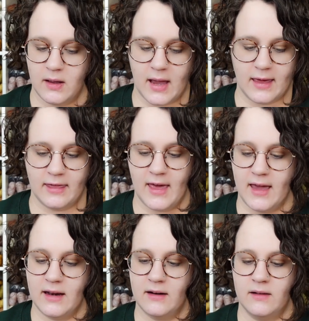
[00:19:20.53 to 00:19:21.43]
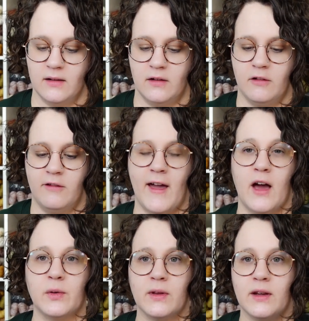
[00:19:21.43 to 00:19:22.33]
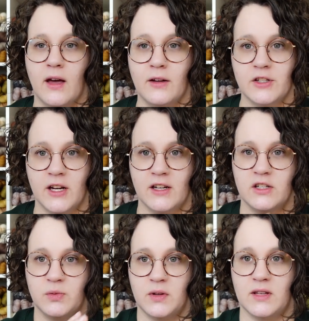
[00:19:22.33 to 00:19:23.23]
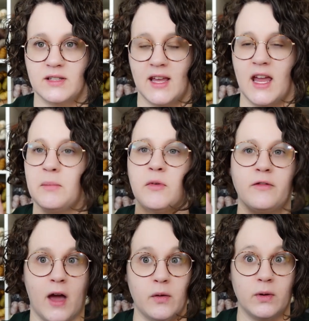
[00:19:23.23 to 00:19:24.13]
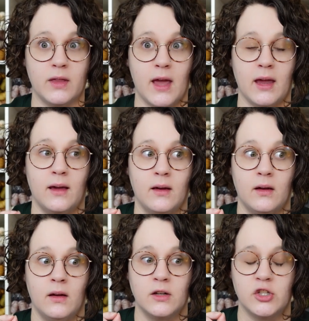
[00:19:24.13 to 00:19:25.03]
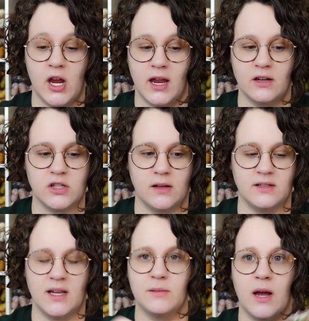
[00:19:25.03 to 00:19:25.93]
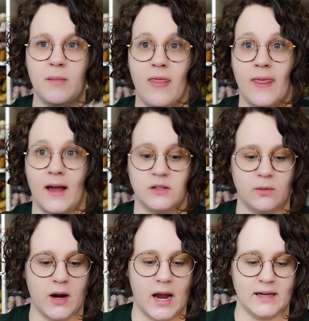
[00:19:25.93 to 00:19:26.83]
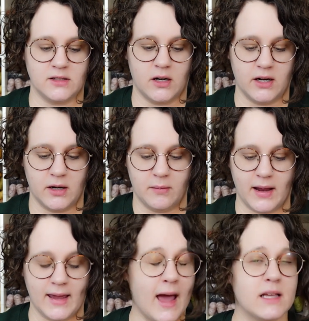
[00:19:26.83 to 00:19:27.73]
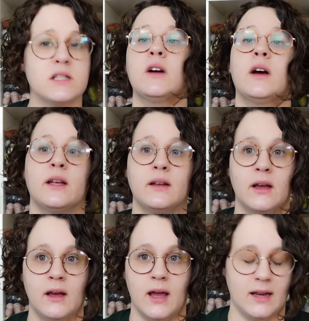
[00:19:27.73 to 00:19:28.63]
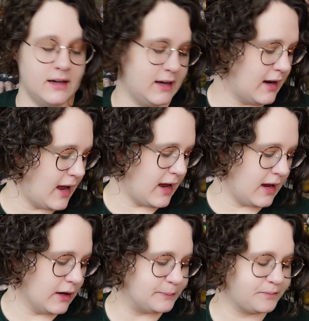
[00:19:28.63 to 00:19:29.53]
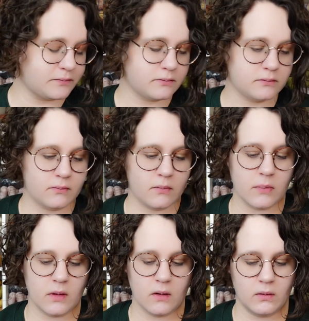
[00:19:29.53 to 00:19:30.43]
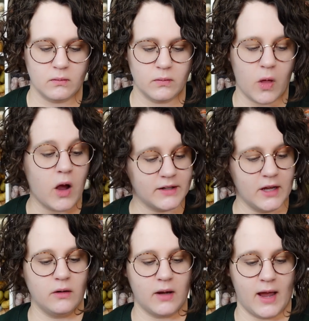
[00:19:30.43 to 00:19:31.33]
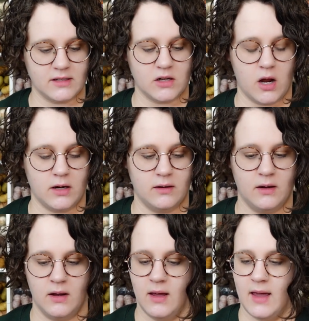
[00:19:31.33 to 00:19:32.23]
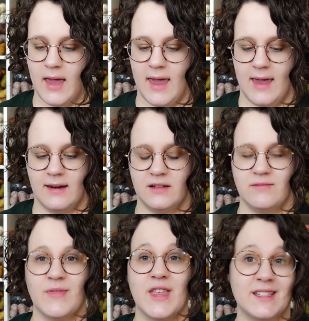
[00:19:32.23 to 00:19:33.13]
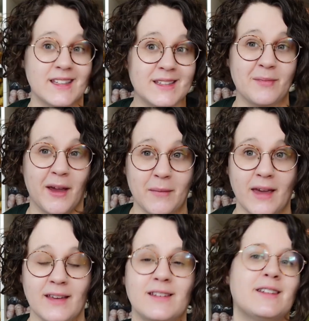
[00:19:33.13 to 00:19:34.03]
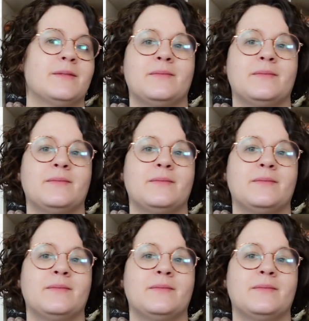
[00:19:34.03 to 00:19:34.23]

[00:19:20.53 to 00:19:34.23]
I then found where the color changes were the same, found where they changed at the same time, and that's where I started my cast on and did a long tail cast on. And this is my mitt.